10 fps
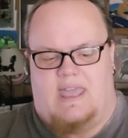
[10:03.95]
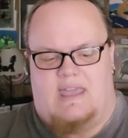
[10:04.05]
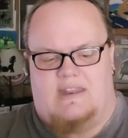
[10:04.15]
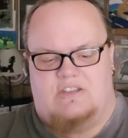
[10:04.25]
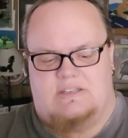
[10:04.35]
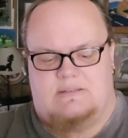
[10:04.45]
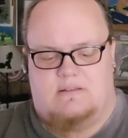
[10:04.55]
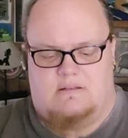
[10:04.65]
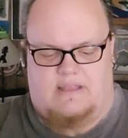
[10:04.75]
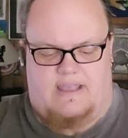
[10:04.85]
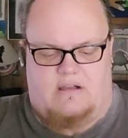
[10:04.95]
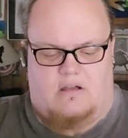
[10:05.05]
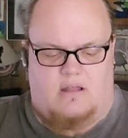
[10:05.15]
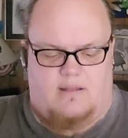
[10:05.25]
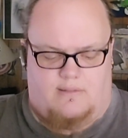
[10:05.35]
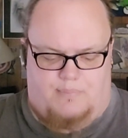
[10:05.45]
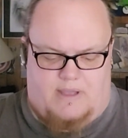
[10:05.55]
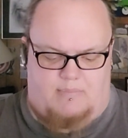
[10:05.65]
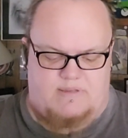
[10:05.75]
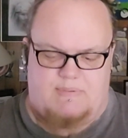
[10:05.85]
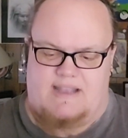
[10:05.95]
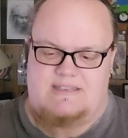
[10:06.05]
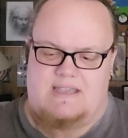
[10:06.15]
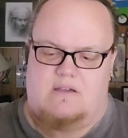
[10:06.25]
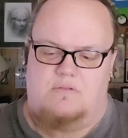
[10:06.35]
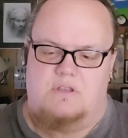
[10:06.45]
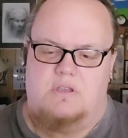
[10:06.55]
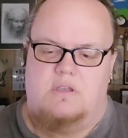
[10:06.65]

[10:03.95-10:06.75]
and it just like all pops back down.